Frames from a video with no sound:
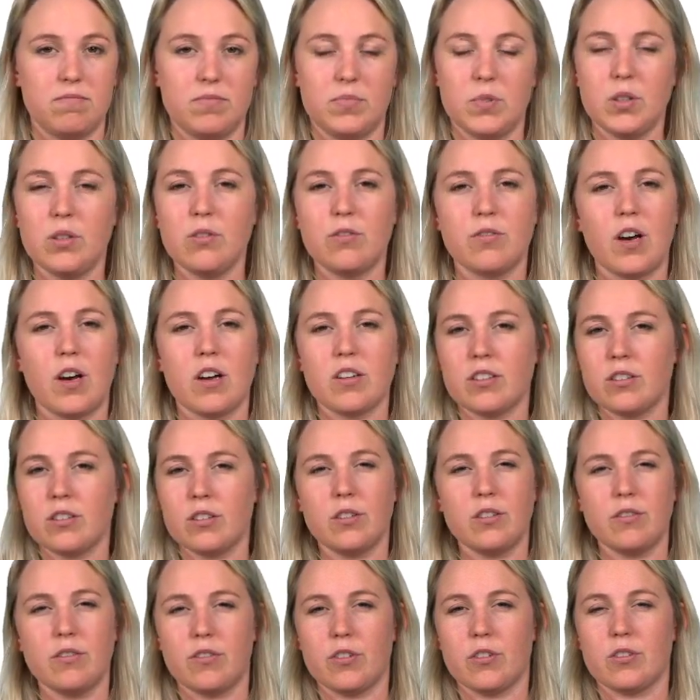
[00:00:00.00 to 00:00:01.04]
You found a
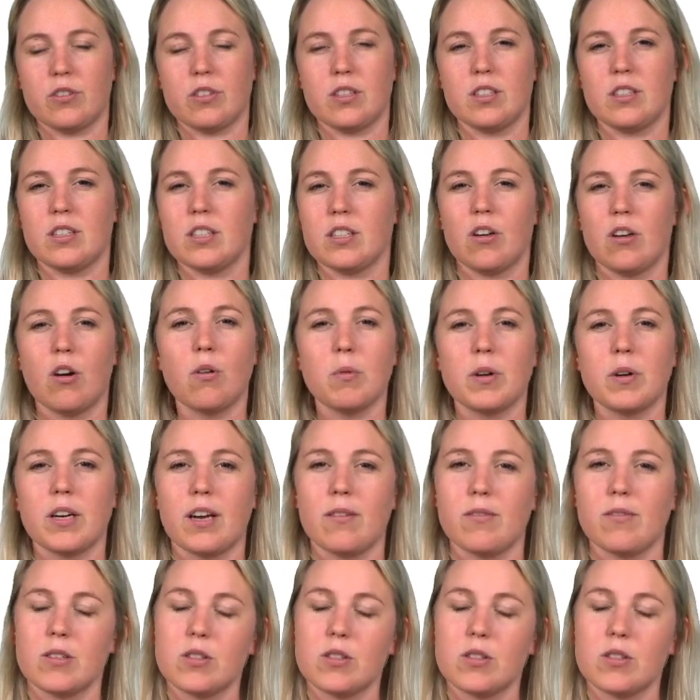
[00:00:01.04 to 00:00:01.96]
university or whatever.